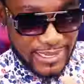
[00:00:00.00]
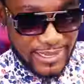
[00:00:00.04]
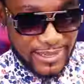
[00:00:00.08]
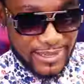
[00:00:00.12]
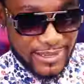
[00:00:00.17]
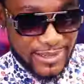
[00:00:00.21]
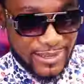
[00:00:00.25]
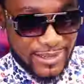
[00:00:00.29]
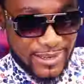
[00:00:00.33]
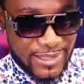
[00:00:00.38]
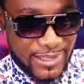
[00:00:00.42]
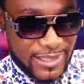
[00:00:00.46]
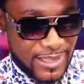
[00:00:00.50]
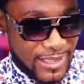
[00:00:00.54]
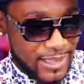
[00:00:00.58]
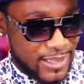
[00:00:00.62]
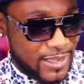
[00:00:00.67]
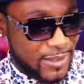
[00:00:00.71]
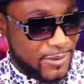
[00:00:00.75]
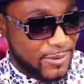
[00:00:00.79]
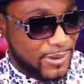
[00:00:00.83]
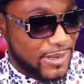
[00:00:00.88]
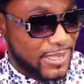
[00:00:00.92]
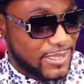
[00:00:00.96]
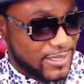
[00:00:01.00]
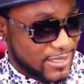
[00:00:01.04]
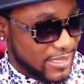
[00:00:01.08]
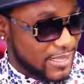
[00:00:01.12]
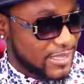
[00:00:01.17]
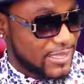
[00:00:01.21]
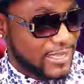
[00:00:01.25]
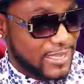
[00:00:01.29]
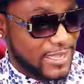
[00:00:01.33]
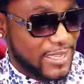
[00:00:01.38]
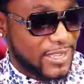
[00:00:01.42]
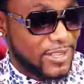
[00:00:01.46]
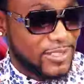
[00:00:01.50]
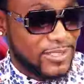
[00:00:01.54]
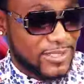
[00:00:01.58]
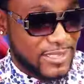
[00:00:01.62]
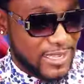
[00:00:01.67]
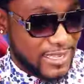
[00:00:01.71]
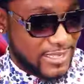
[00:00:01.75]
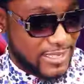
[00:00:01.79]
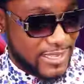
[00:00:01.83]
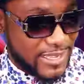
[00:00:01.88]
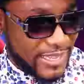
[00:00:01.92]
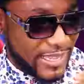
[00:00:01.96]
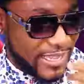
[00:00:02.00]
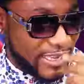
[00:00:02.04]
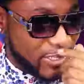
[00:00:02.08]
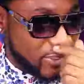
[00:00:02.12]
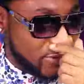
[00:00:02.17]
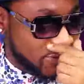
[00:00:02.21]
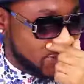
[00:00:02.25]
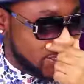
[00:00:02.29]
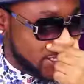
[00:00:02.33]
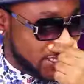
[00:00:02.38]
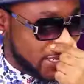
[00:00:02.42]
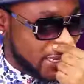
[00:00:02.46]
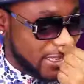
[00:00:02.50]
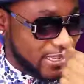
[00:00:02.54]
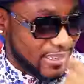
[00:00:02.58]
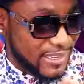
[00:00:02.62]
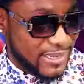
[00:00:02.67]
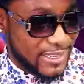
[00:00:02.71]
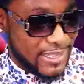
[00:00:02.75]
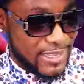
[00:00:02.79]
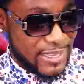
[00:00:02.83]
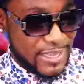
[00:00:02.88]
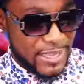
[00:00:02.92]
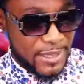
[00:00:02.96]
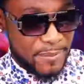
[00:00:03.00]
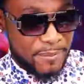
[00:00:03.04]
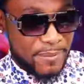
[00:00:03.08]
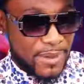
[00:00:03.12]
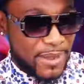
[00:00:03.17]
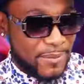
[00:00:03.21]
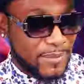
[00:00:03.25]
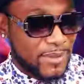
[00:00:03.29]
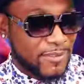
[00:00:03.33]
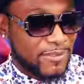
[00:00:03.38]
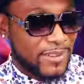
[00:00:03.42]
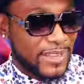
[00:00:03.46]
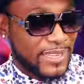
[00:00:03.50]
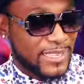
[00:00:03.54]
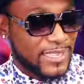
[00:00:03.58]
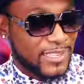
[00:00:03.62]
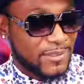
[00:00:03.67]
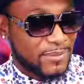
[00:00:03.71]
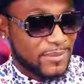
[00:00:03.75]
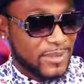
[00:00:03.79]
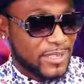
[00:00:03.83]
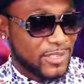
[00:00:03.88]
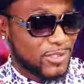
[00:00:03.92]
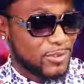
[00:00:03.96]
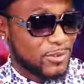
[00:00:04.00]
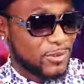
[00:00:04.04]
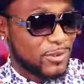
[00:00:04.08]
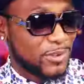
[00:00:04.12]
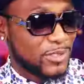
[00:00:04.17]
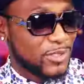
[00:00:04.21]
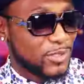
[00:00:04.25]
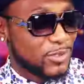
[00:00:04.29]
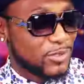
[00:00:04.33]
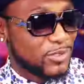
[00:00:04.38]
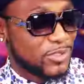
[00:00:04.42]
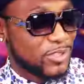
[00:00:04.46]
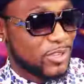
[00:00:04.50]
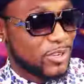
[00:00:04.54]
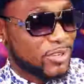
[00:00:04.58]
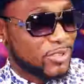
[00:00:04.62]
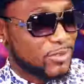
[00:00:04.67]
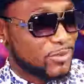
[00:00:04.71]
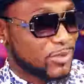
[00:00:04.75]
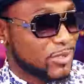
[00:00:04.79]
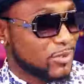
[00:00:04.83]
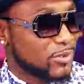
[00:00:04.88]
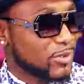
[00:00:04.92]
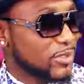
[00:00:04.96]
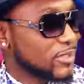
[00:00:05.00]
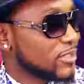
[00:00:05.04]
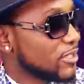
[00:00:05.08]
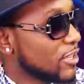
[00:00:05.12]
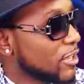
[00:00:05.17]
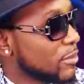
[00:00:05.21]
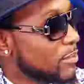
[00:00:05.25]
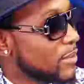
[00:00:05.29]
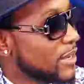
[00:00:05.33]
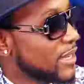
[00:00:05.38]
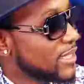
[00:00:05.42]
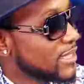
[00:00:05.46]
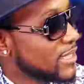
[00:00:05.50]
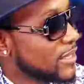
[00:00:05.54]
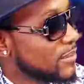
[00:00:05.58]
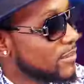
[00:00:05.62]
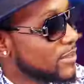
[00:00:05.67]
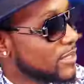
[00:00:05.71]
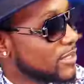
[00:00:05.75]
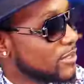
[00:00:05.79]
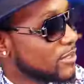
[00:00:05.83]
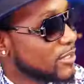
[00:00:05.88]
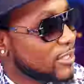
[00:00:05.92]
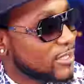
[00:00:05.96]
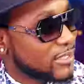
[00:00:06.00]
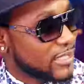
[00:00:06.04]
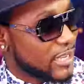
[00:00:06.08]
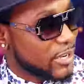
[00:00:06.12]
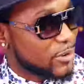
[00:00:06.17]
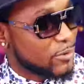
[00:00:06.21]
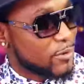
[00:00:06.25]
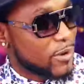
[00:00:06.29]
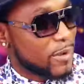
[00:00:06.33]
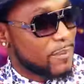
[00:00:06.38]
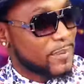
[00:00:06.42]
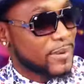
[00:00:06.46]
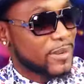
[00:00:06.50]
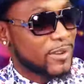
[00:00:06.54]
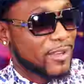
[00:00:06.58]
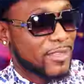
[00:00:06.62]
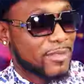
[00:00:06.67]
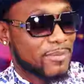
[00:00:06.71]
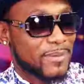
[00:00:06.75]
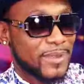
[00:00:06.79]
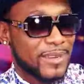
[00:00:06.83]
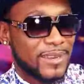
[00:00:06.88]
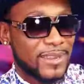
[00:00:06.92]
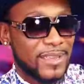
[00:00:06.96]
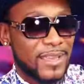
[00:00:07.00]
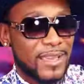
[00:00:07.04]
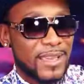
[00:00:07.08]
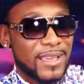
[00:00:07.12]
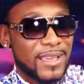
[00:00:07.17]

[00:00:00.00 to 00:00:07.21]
10, at the age of 10, Mom invited me to a new church, which was North Mid Assemblies, because I grew up in North Mid.